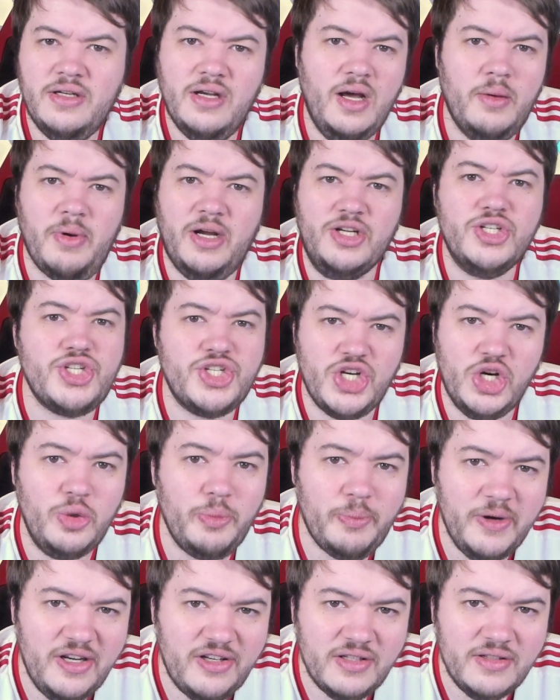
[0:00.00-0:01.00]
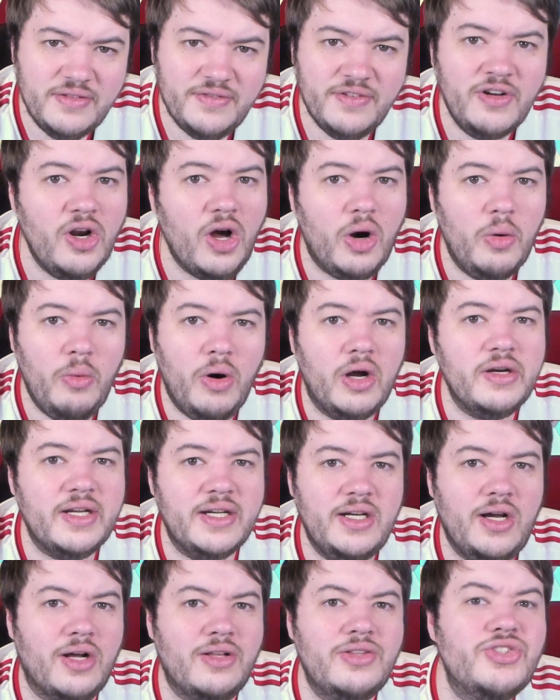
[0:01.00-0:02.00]
Am I stupid for not
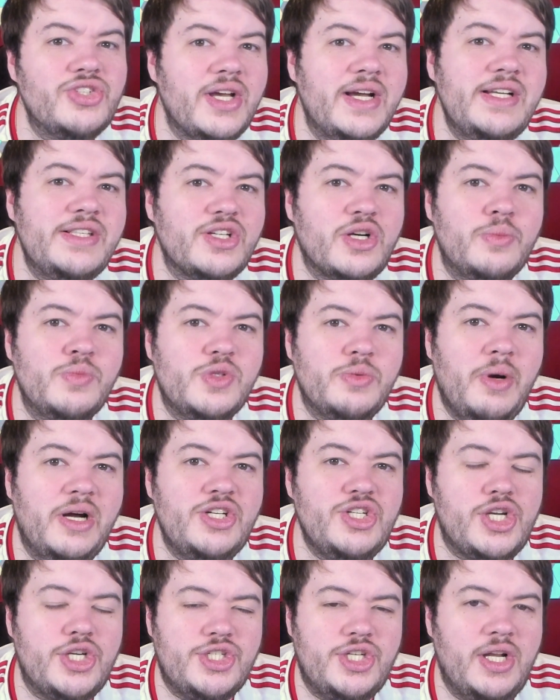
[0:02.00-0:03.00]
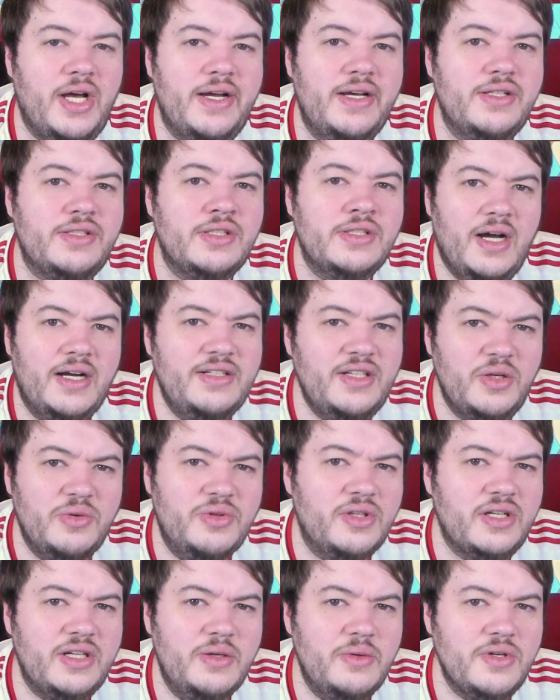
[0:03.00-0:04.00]
wanting Conte to come to Manchester United? I knew
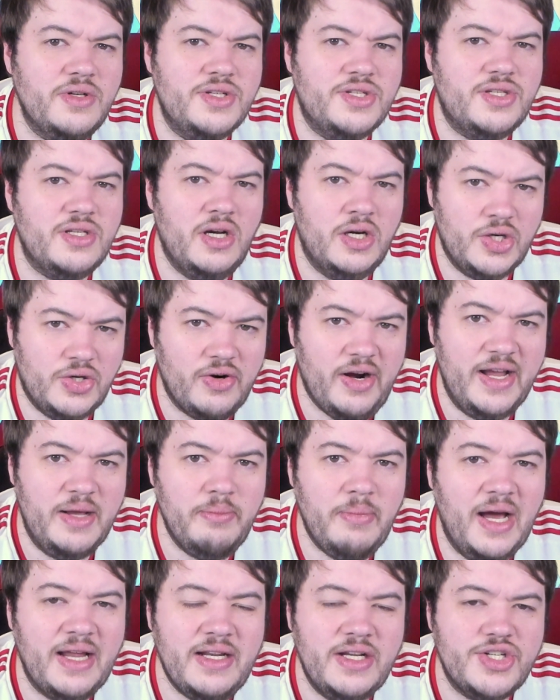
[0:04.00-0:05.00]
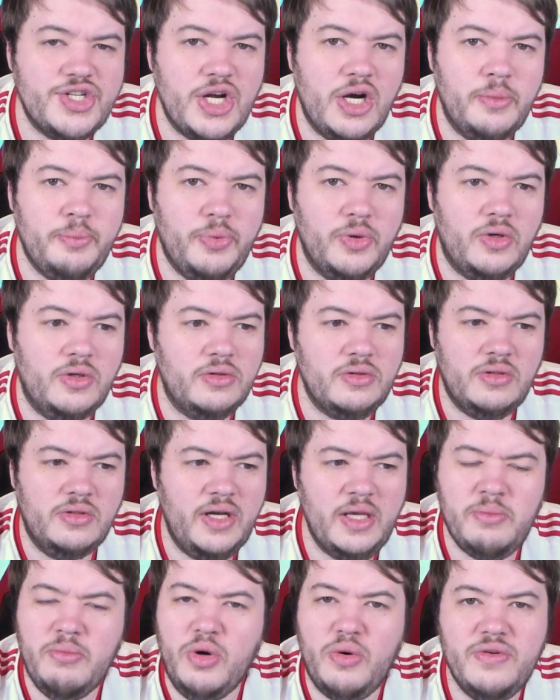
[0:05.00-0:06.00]
that he was a great manager, but
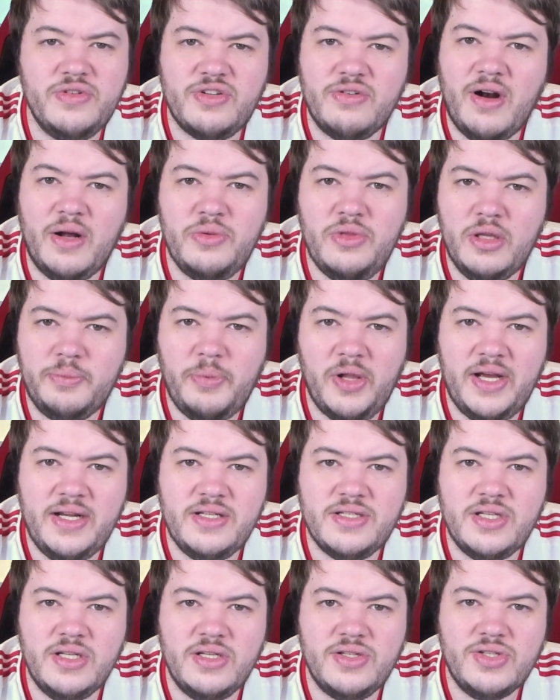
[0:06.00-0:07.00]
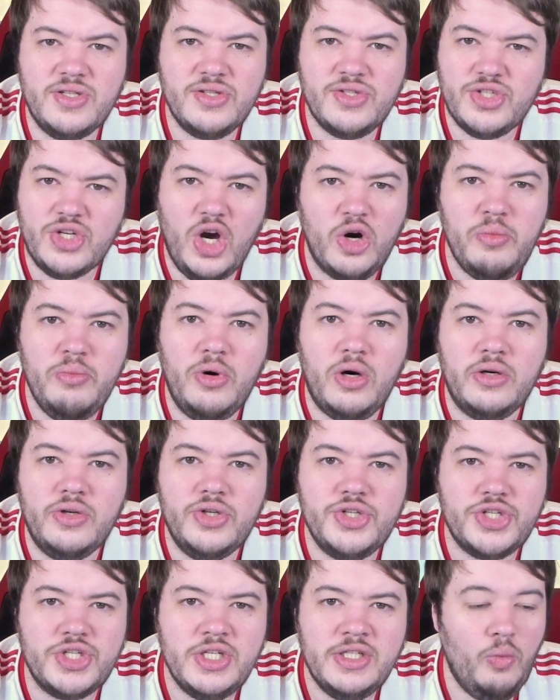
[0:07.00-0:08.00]
he moves around the places so
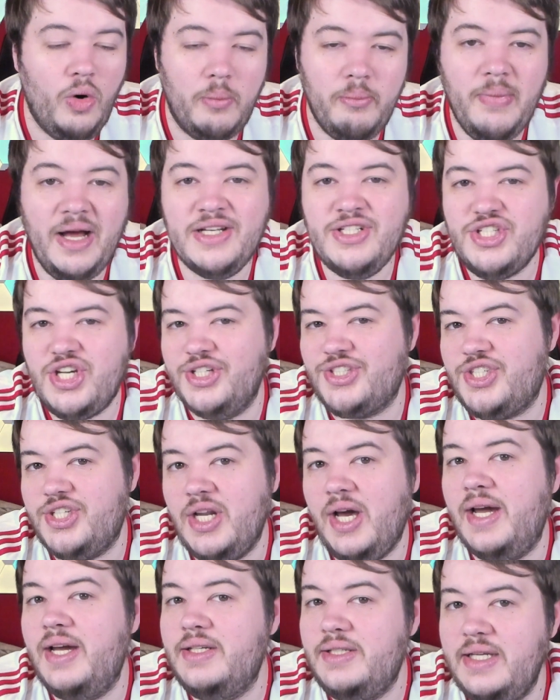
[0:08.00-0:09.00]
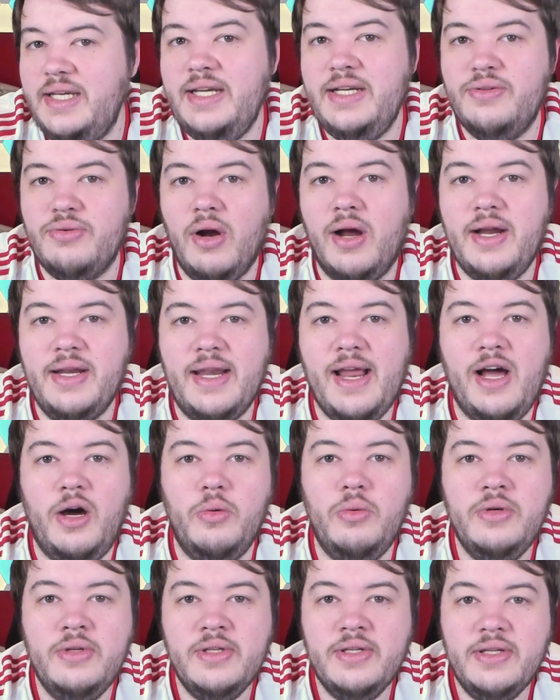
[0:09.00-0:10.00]
much. What Manchester United need right
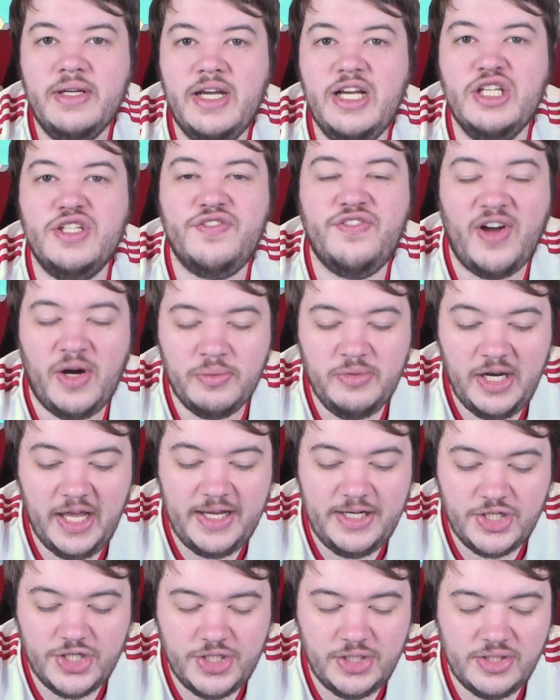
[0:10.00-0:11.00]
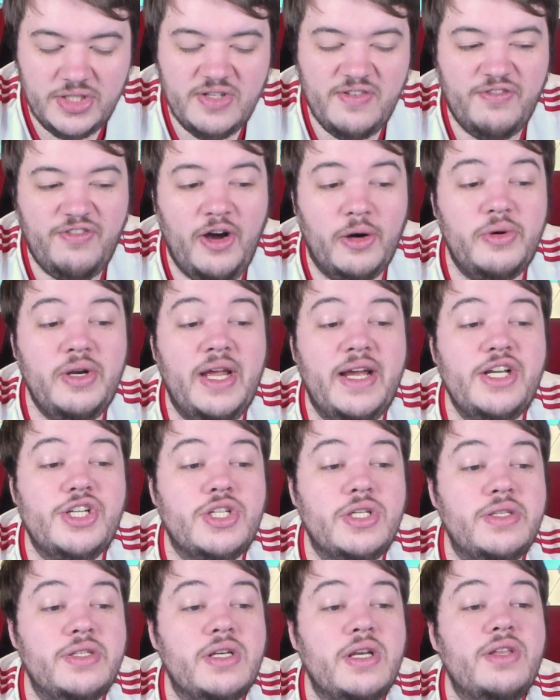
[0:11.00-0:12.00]
now is foundations, and
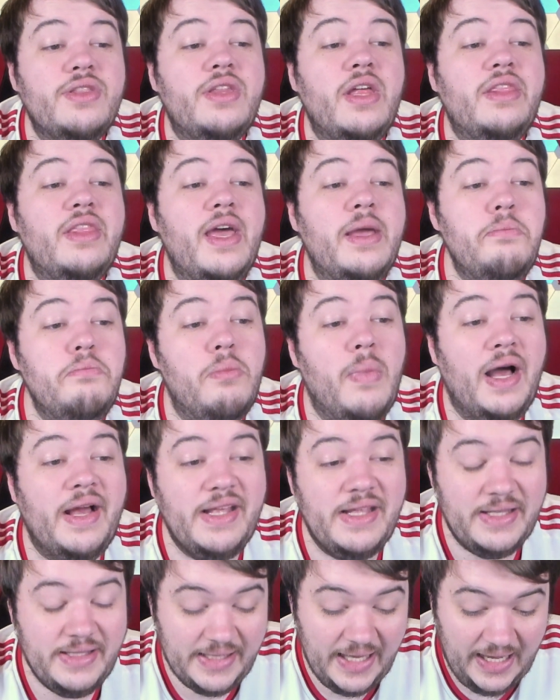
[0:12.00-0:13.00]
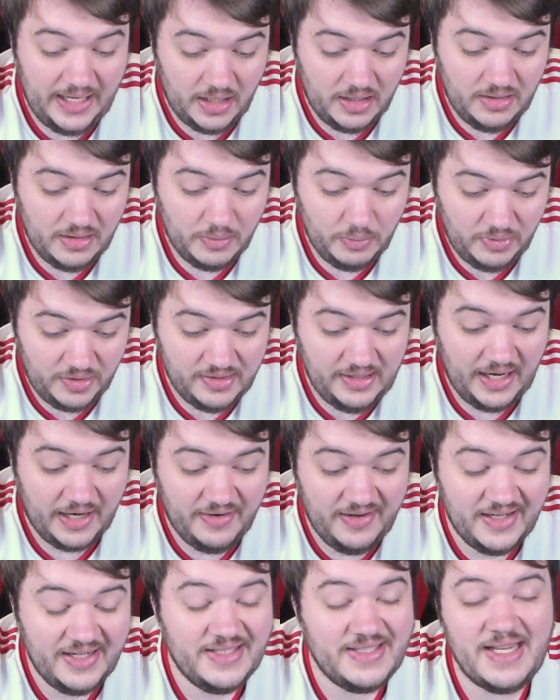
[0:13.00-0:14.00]
foundations that they might get with
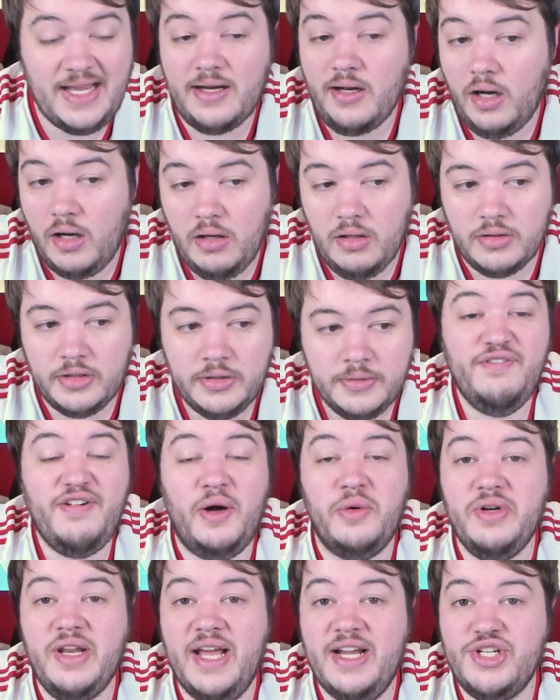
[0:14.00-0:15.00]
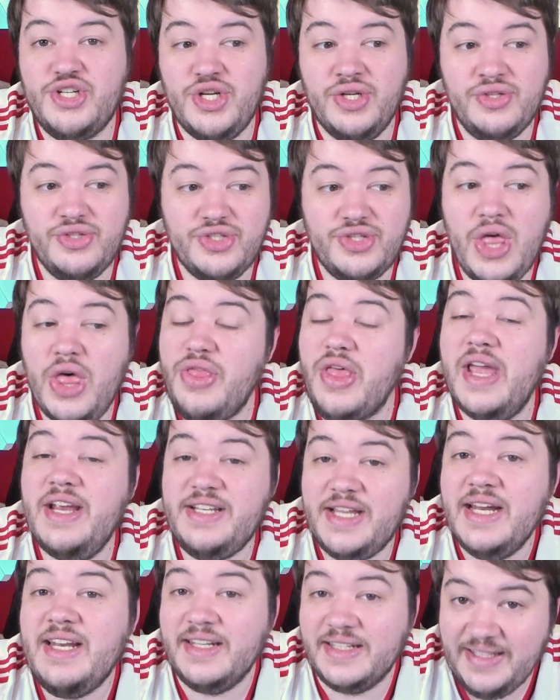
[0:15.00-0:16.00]
Erik ten Hag. Foundations that they
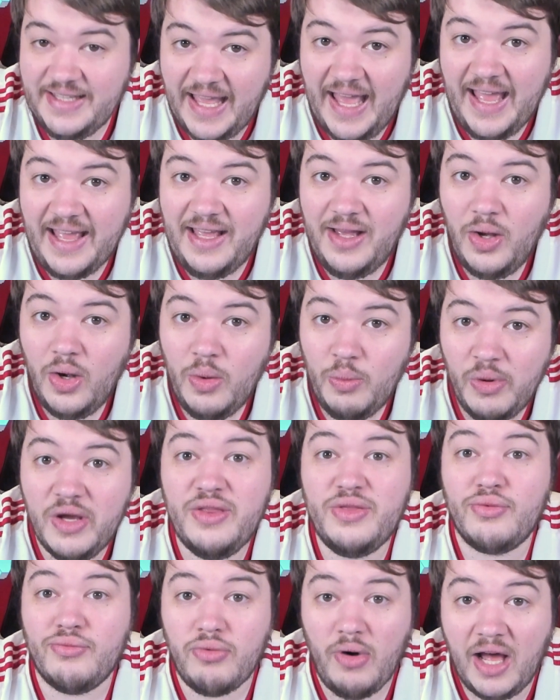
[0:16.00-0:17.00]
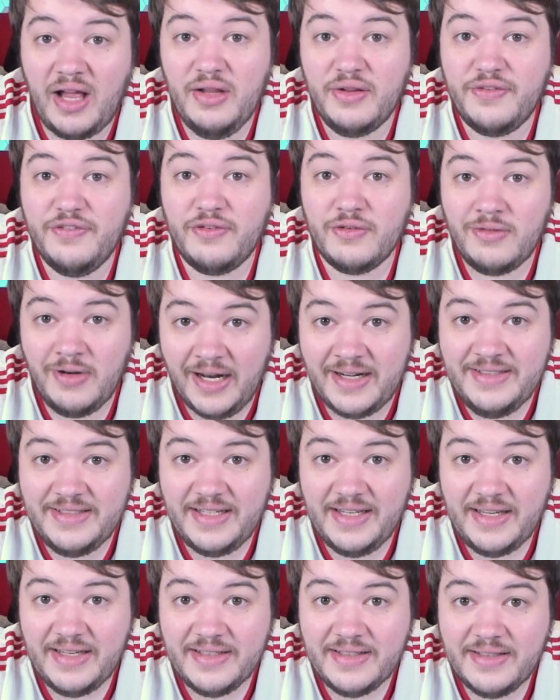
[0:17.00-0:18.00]
didn't get with Ralf
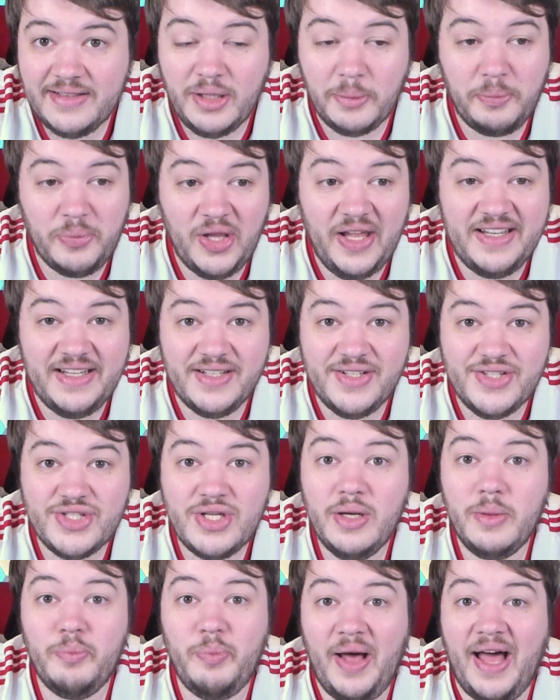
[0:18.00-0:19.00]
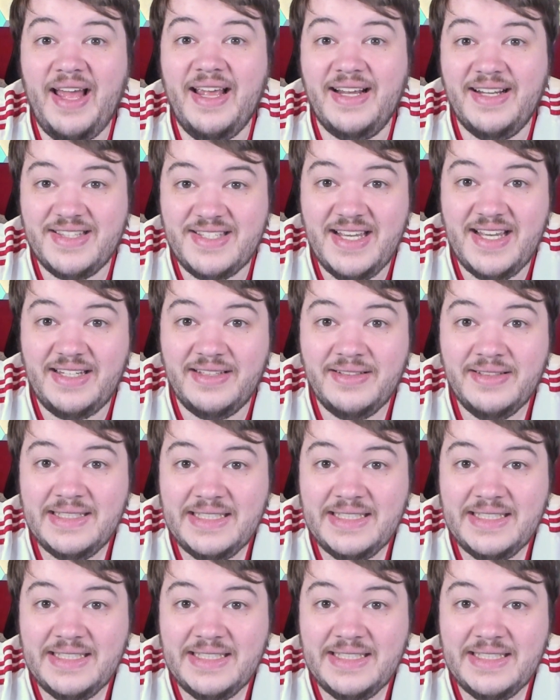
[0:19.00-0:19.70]
Rangnick. The players packed in.